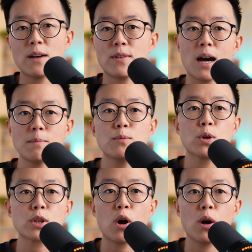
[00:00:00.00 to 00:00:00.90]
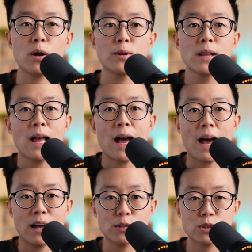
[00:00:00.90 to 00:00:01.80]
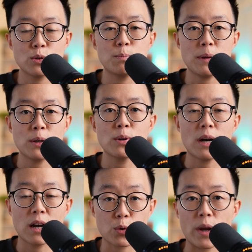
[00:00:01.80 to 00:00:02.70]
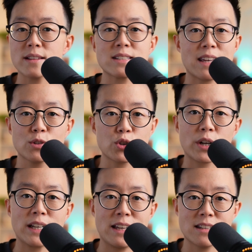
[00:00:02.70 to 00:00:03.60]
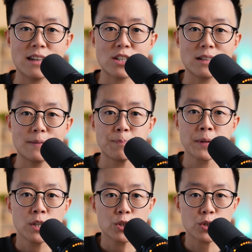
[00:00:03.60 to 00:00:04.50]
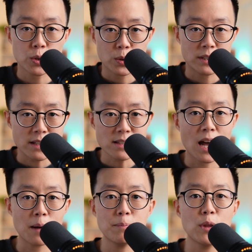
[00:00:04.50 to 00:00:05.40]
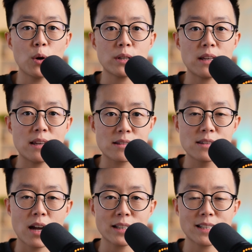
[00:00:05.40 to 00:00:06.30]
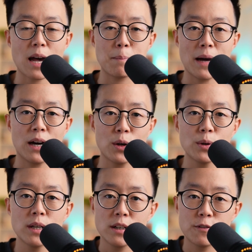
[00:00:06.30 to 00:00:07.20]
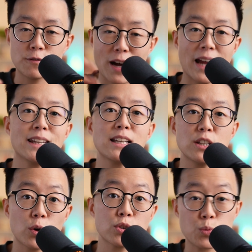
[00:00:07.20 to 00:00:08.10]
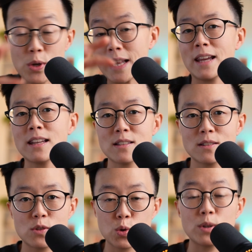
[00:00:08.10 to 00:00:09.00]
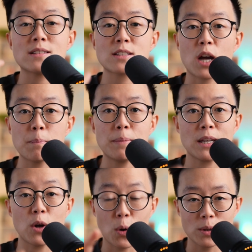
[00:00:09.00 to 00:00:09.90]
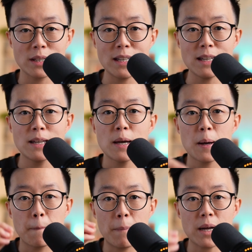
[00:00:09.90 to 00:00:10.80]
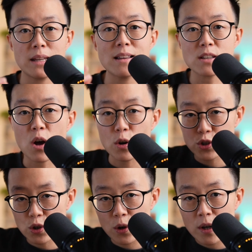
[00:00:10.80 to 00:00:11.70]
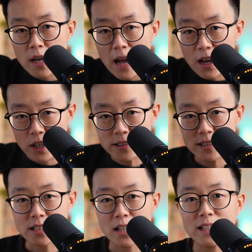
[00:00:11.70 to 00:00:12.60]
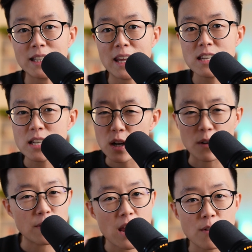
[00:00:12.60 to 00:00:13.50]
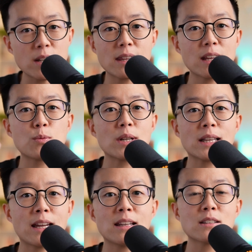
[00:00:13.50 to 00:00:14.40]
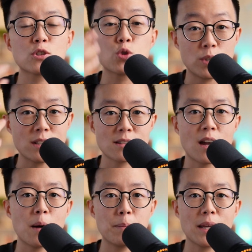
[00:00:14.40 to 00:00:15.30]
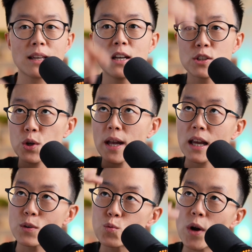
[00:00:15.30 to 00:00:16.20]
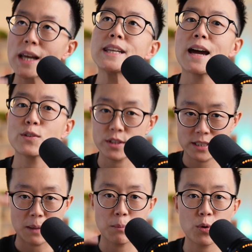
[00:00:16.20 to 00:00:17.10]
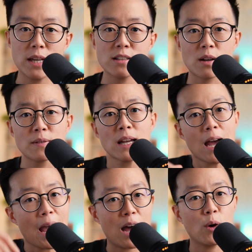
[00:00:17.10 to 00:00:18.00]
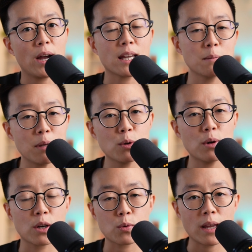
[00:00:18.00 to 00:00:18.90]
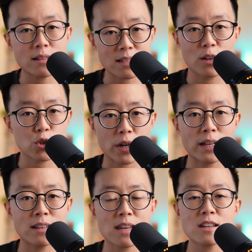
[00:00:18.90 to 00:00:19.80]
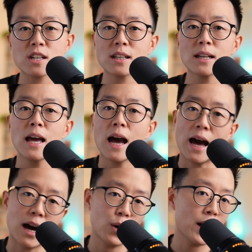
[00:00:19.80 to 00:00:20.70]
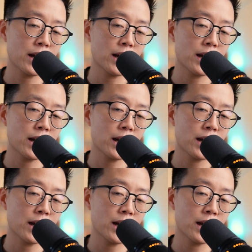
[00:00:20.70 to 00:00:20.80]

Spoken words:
have a hub note called How to Build a Great Sales Organization. So this hub note is not about finding notes related to this topic only, but it's also a consolidation of everything related to this topic. So I can write down the summaries of how I can build a great sales organization, how